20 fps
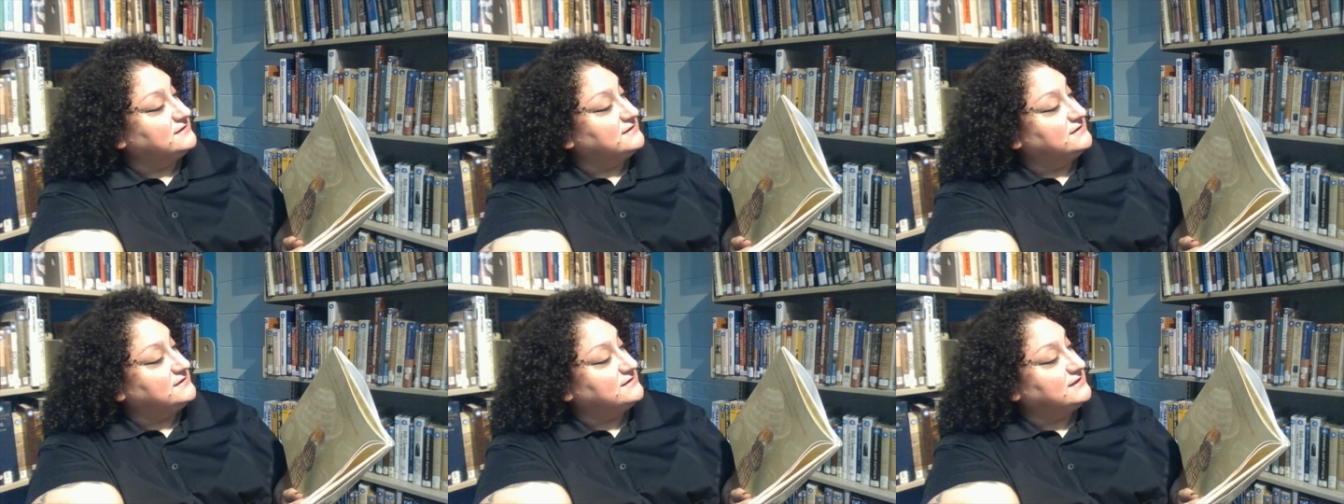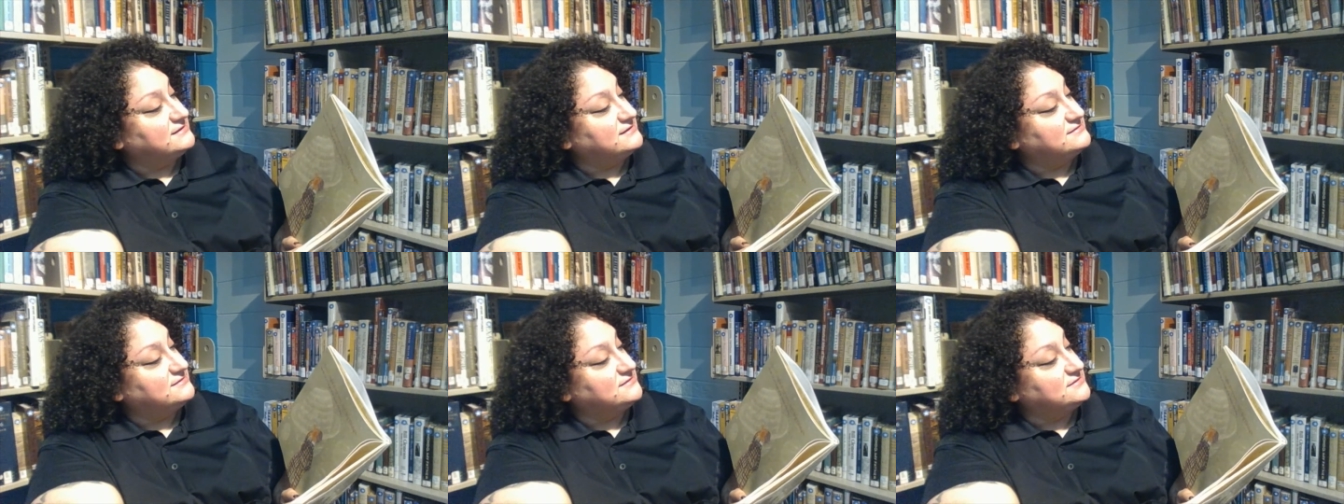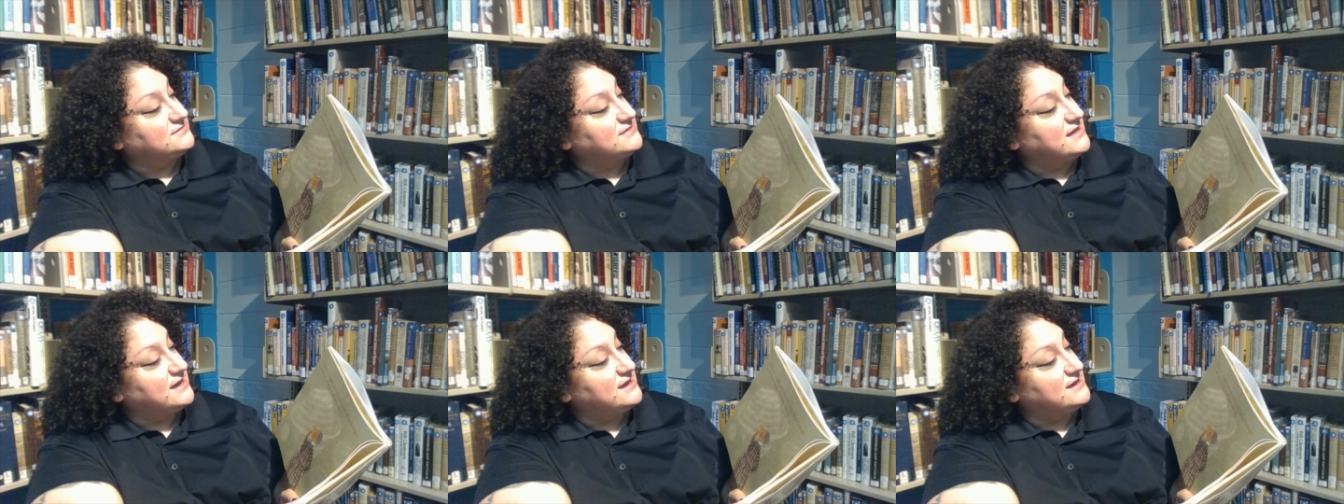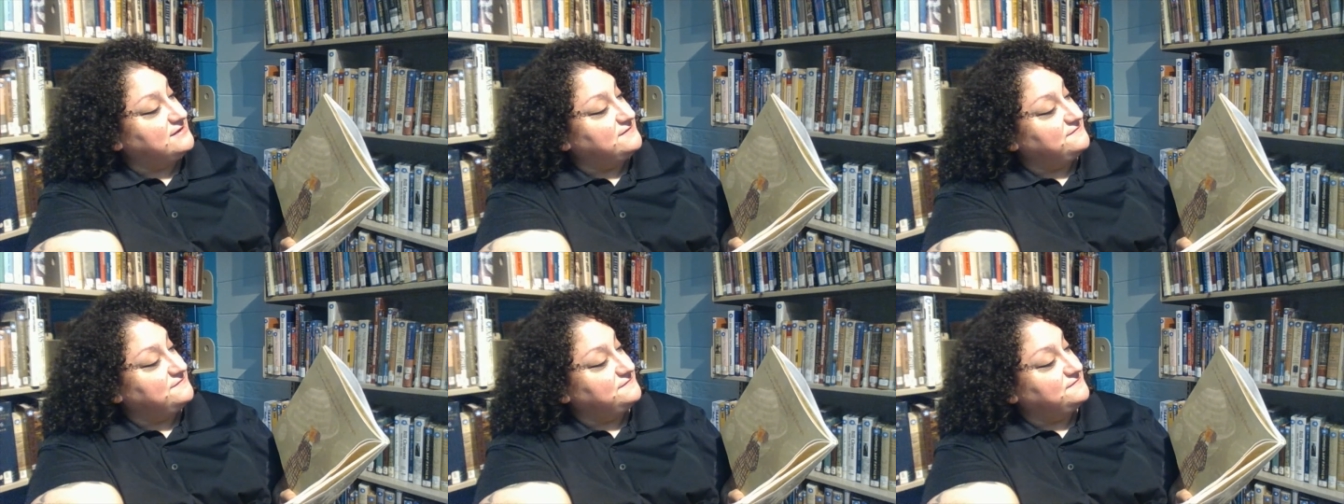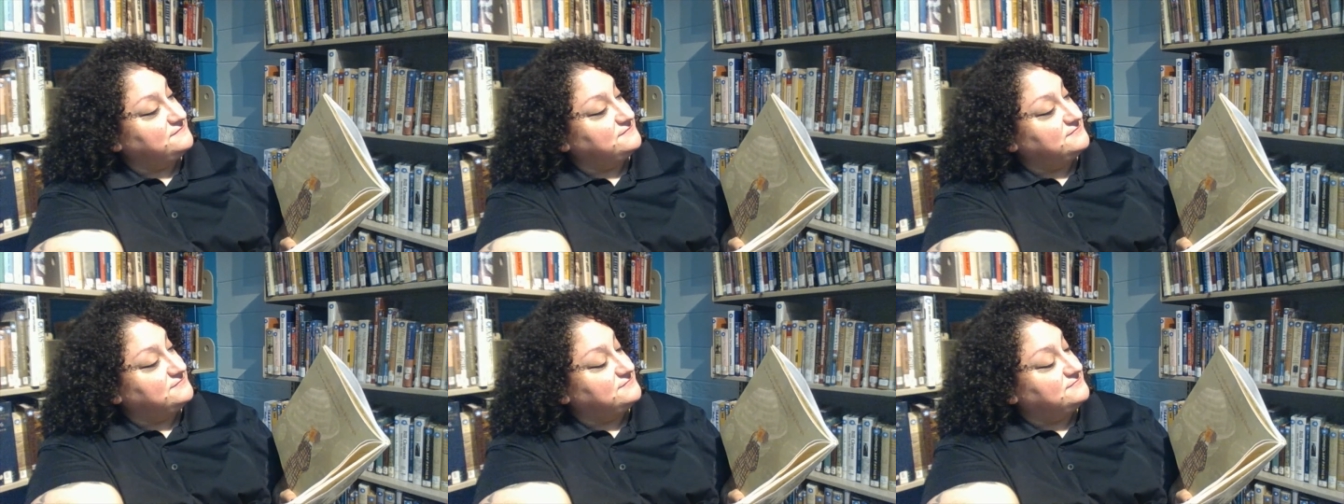like
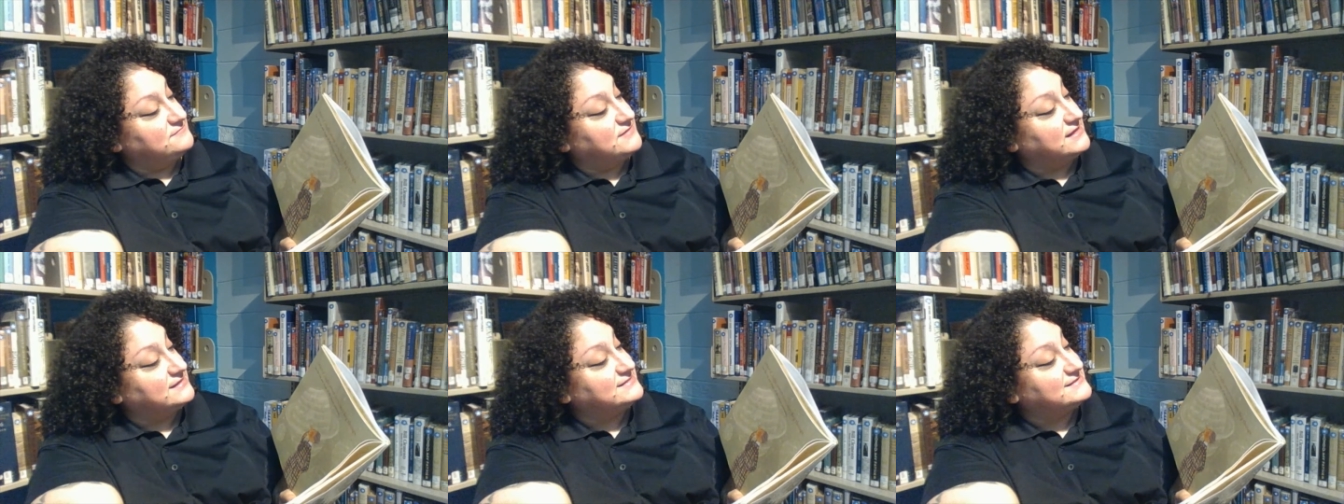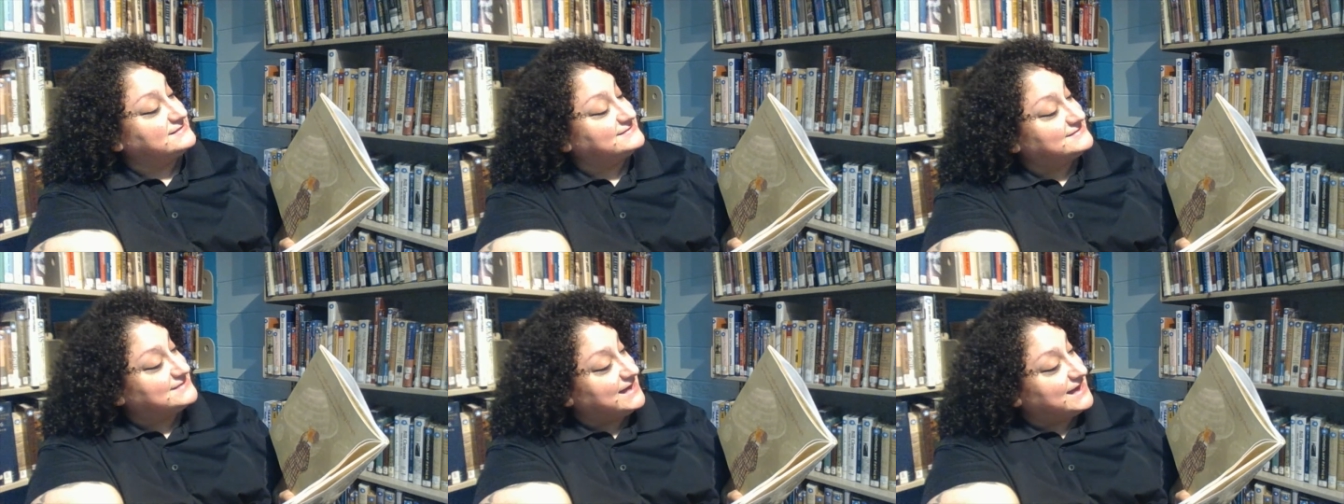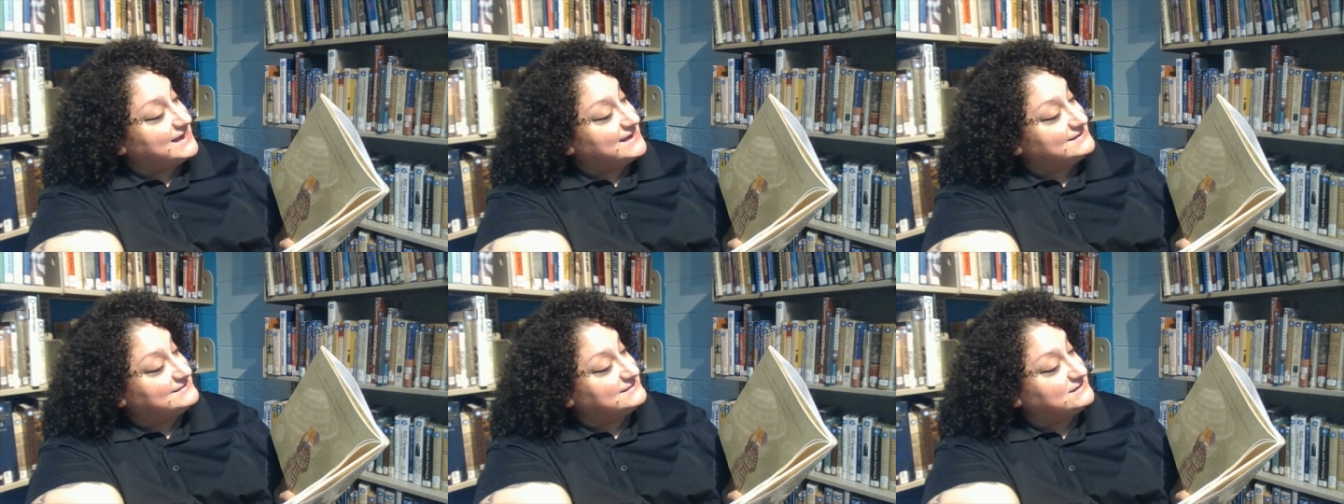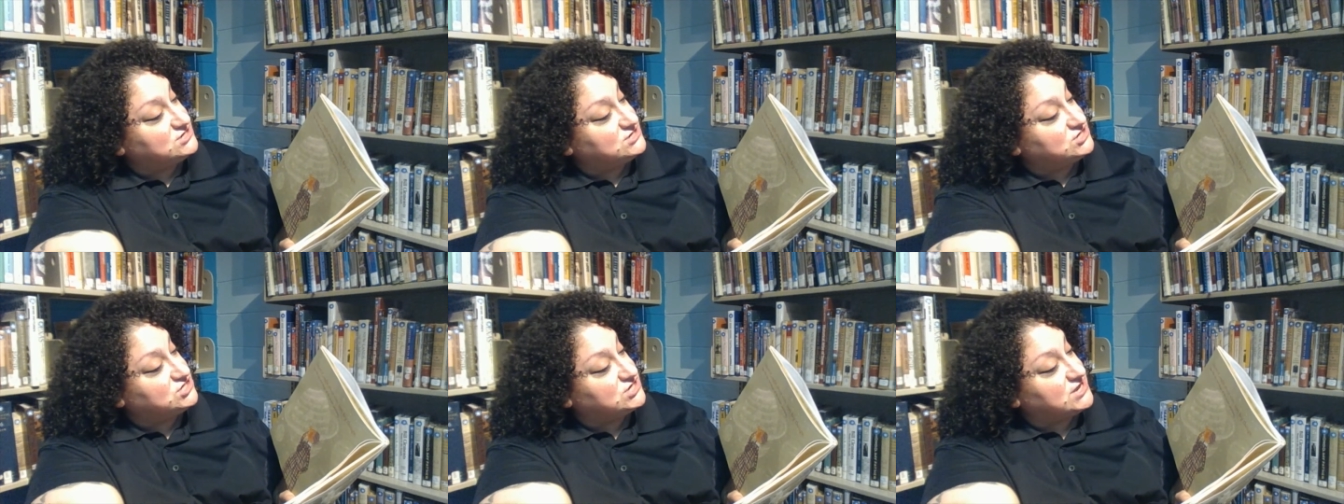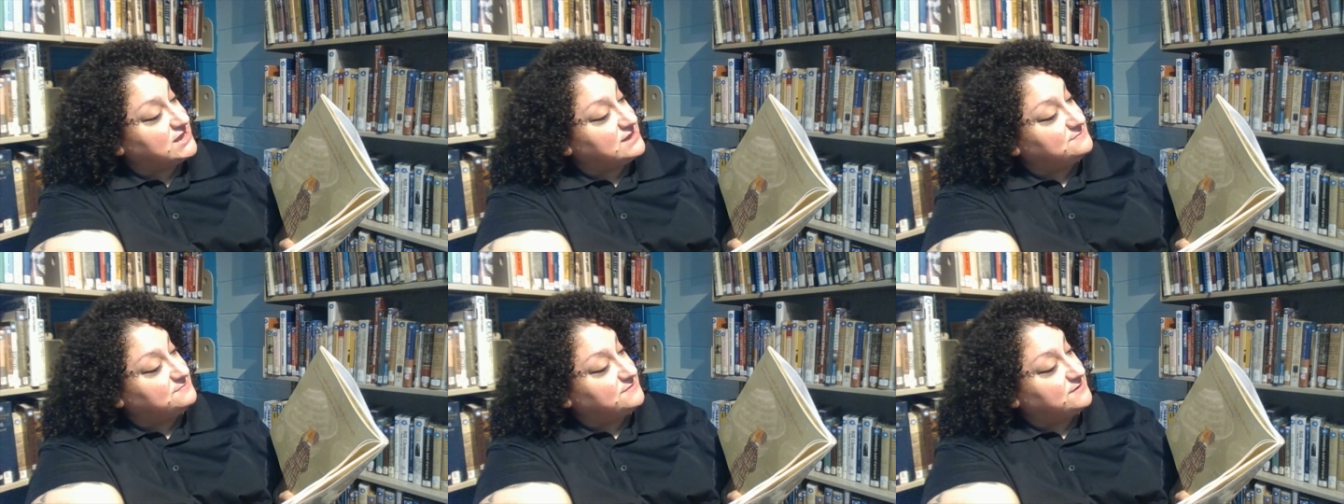the size and
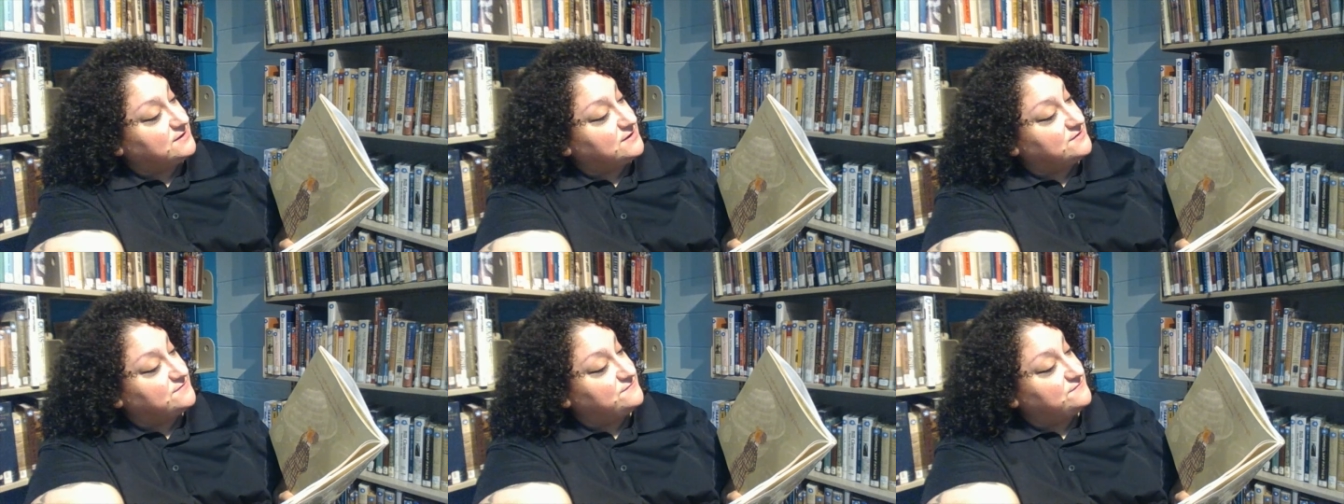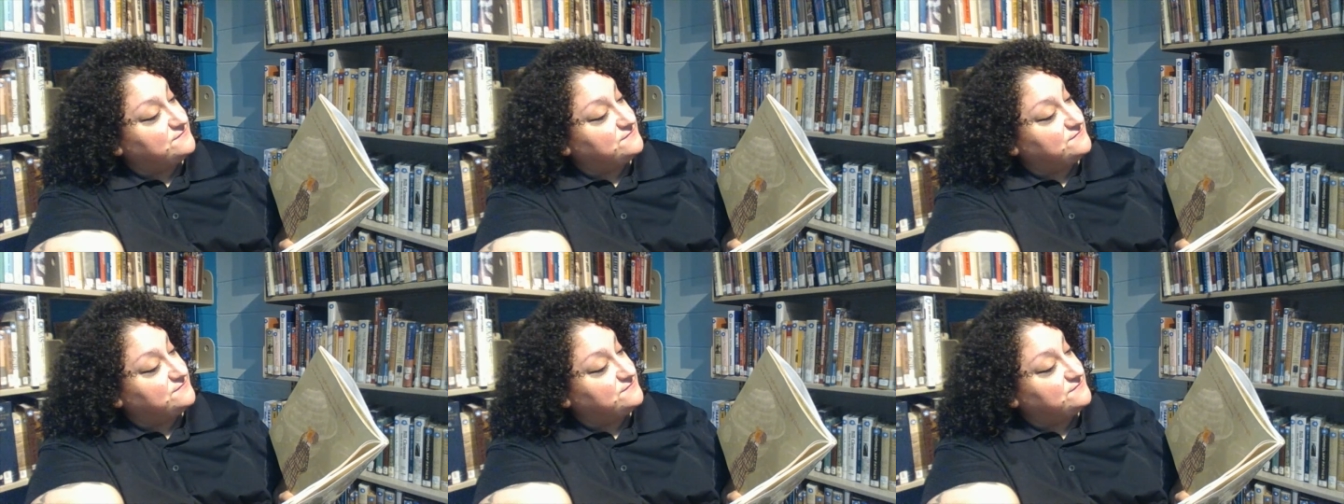shape of